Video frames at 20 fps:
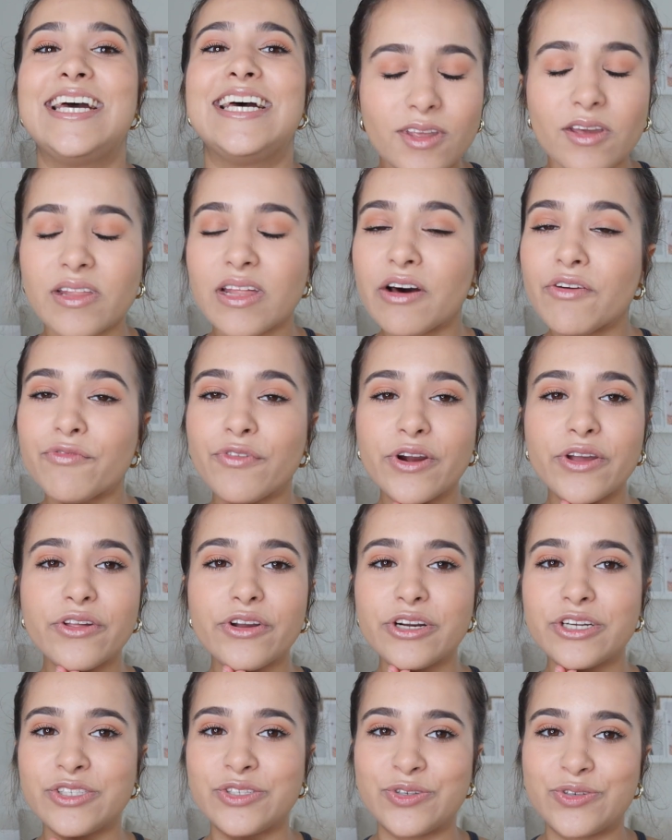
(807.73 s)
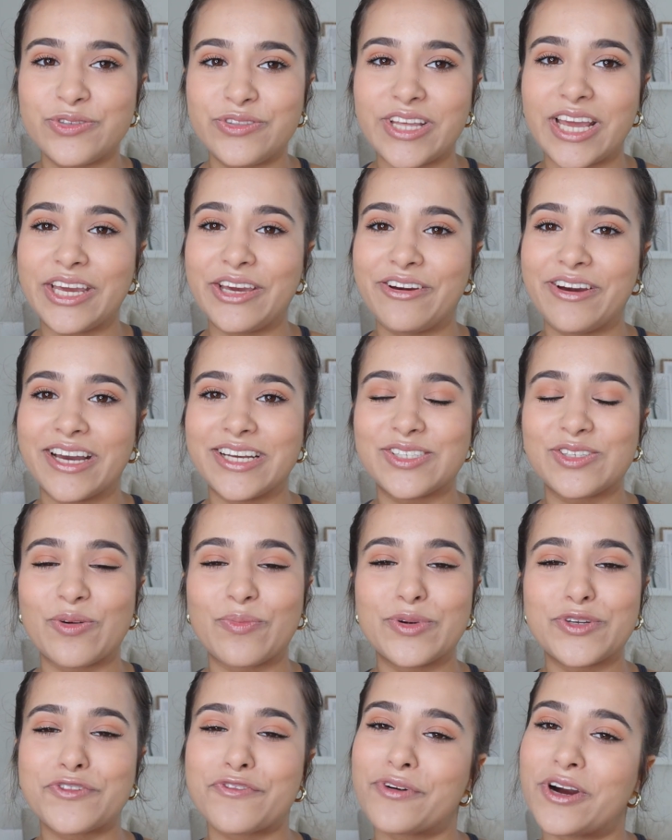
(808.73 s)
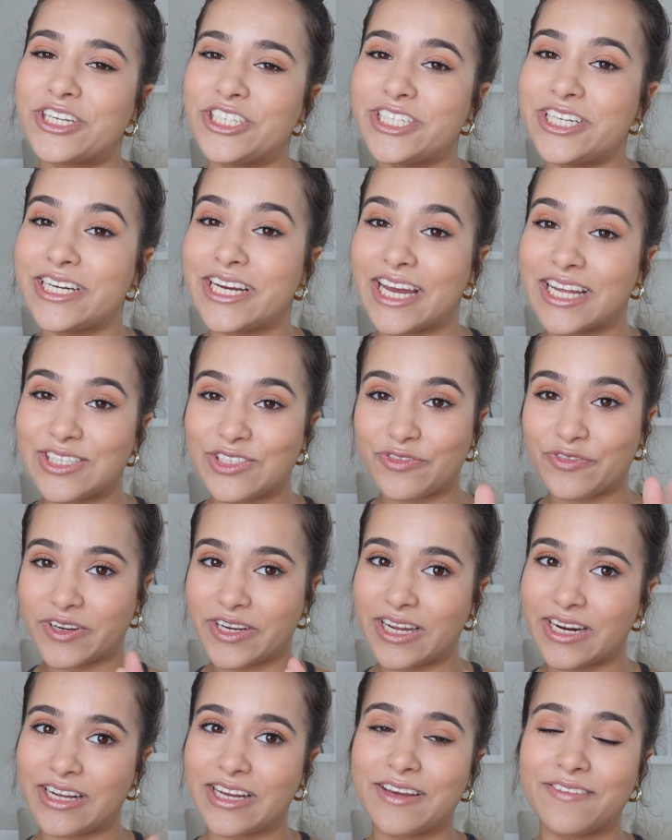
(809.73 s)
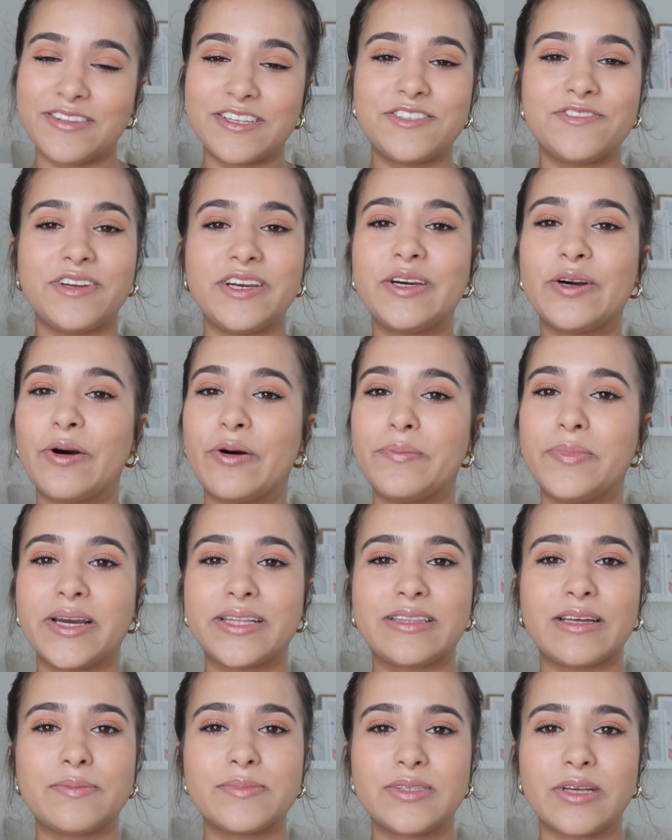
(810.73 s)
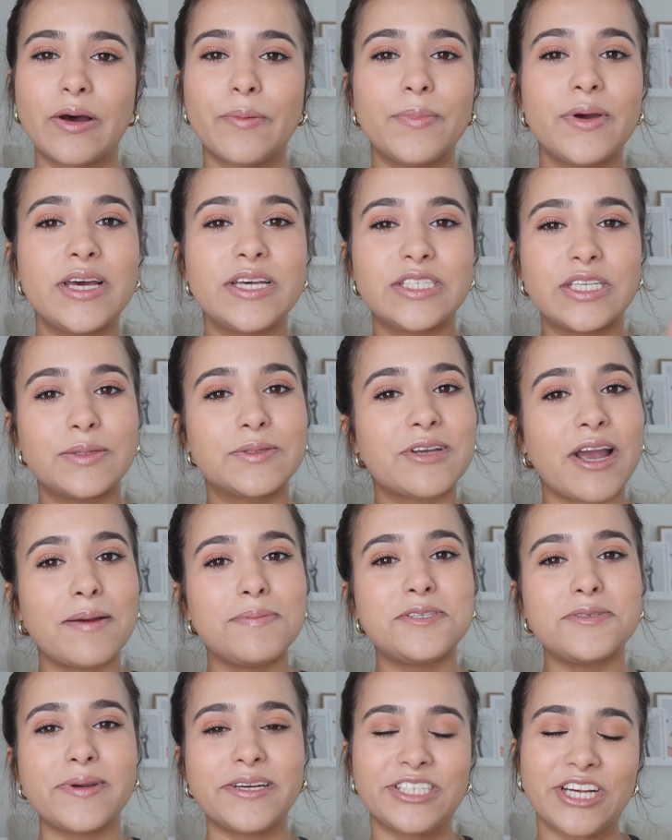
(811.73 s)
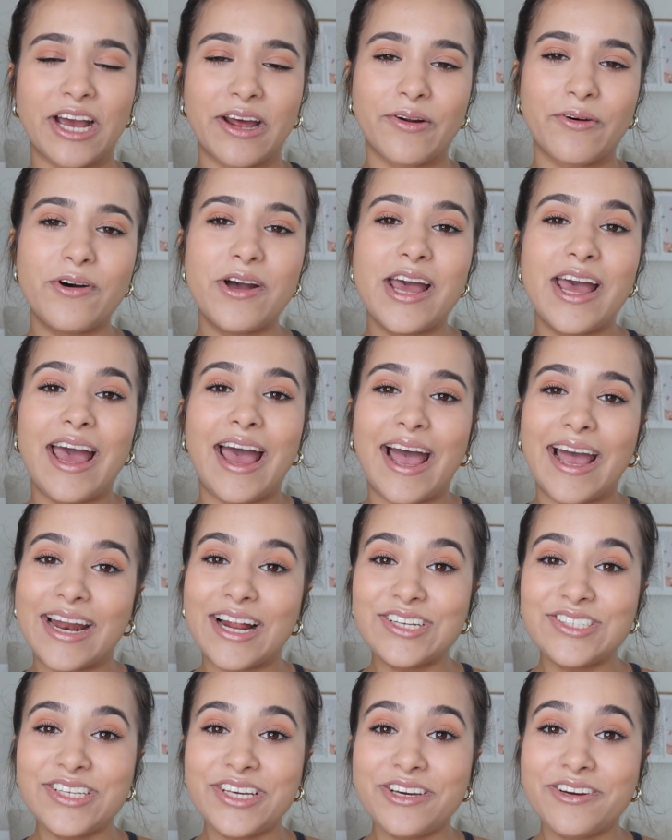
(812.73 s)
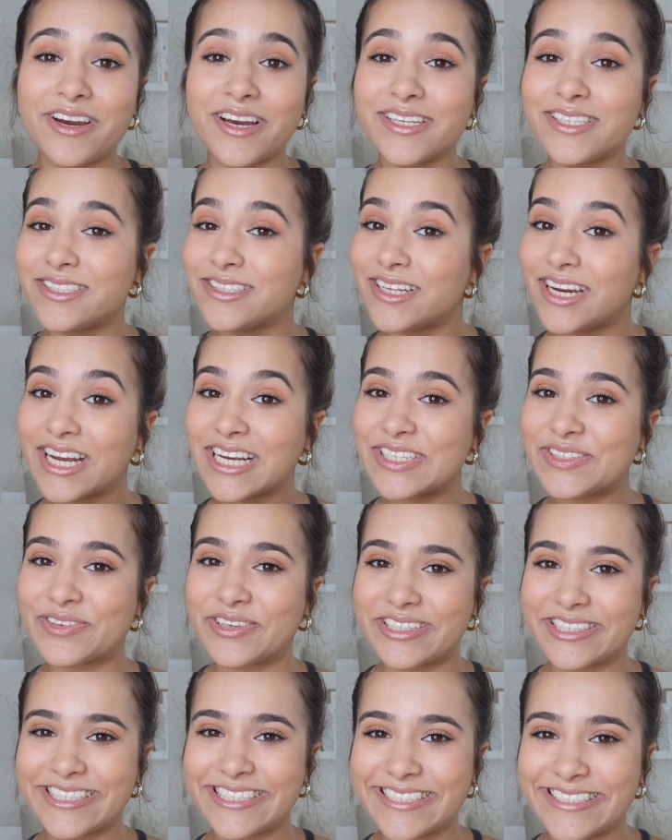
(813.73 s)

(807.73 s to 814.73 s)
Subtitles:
Without further ado, thank you guys so much for watching again. Don't forget to give this video a big thumbs up, subscribe to my channel, and I'll see you guys in the next one.